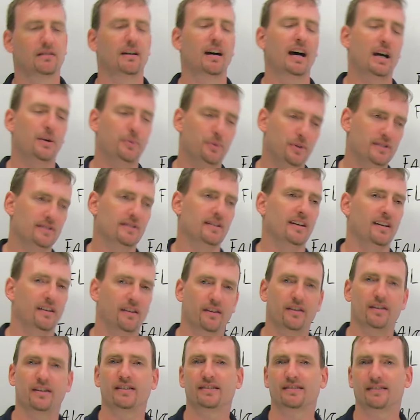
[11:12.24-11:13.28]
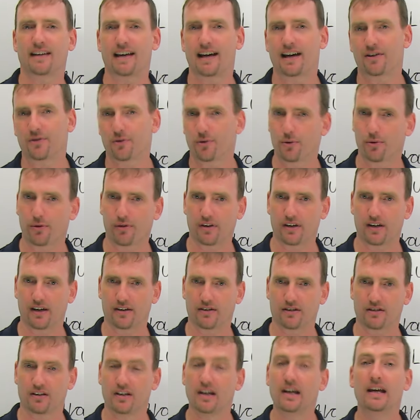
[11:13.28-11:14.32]
I would say this, that, or the
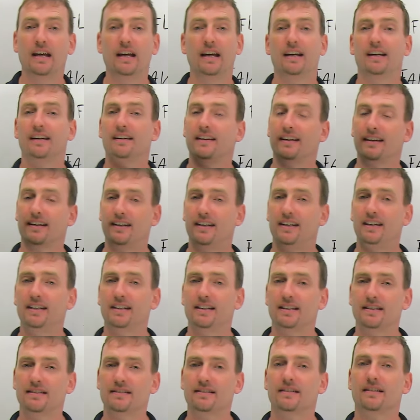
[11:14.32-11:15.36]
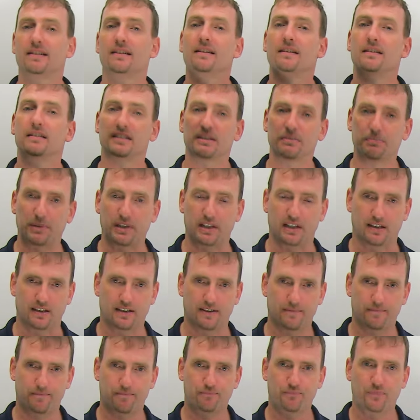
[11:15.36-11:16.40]
other. The key is
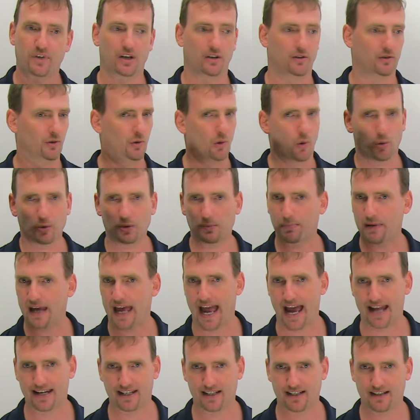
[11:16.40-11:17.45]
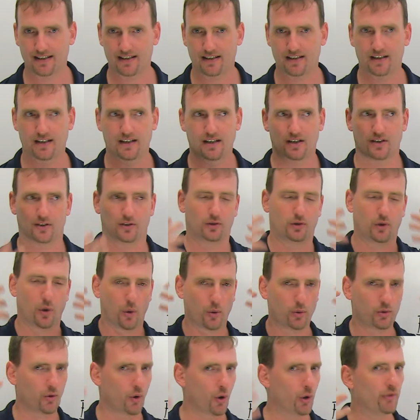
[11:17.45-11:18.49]
speak. Don't panic.
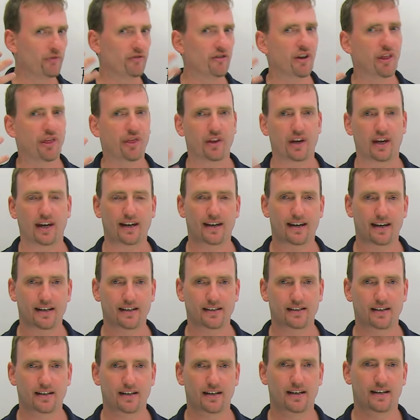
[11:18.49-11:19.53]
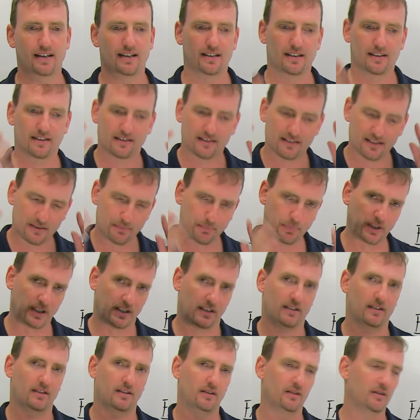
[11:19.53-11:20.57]
Don't overthink it.
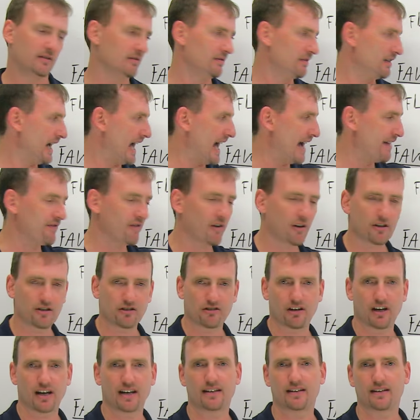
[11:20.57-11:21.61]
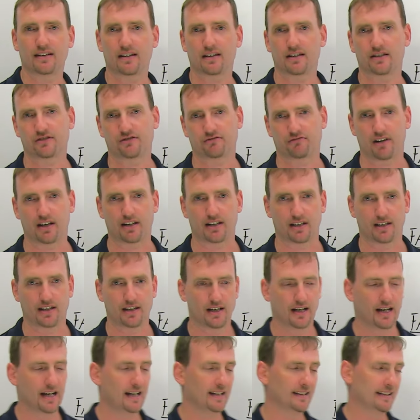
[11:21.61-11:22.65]
Speak. You have all your ideas ready.
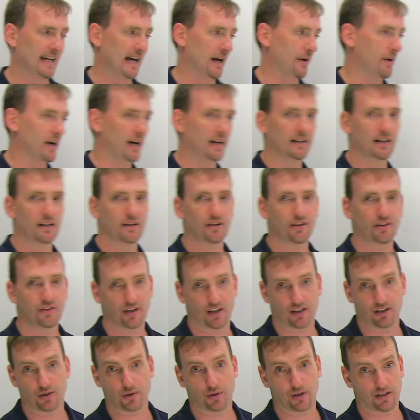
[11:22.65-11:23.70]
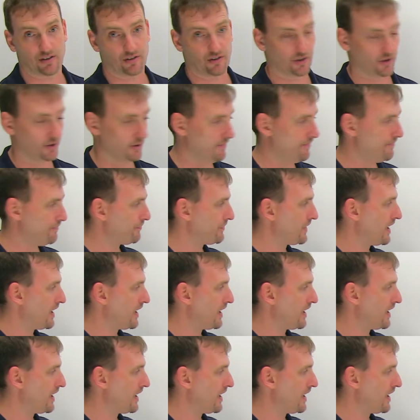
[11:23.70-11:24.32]
Now, another thing you can do,